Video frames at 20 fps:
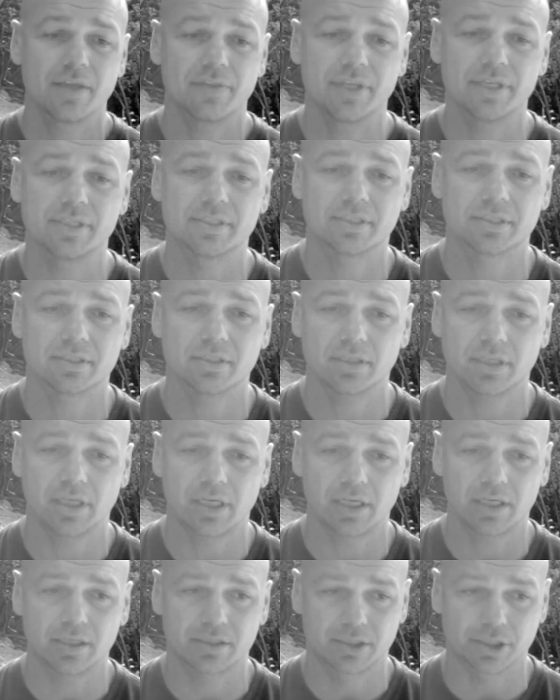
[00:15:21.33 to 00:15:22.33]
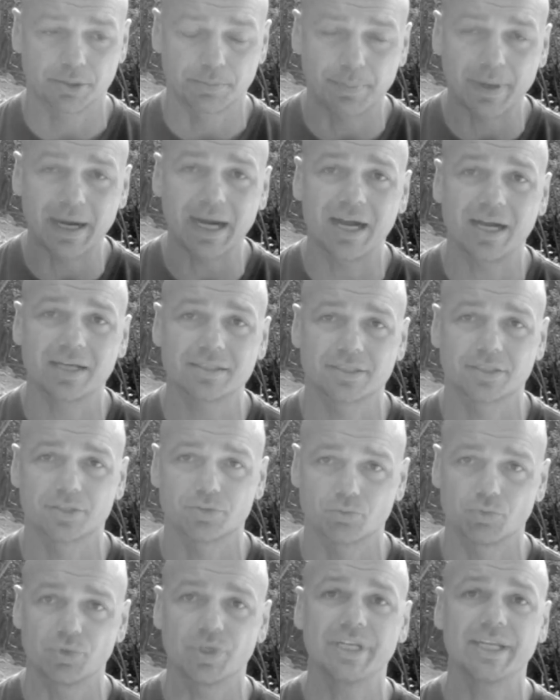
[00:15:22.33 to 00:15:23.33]
This uh,
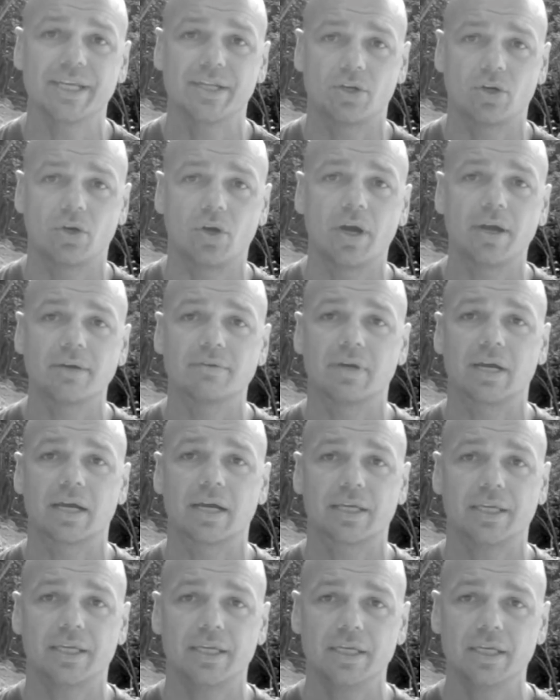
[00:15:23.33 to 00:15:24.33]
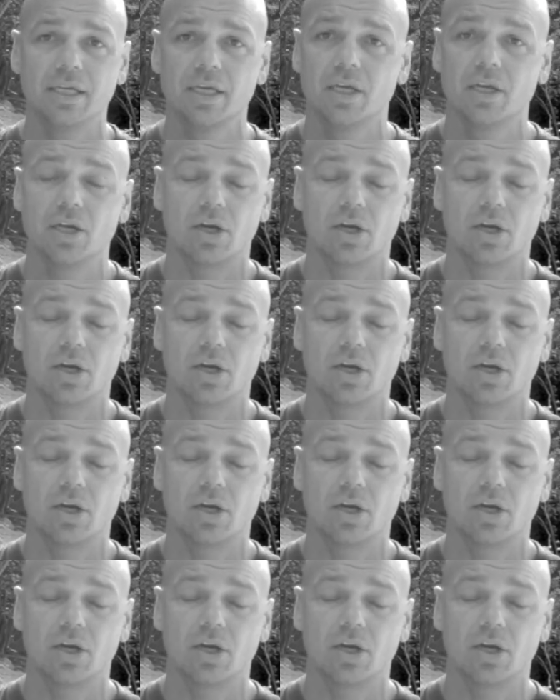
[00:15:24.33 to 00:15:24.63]
surpasses really in hierarchy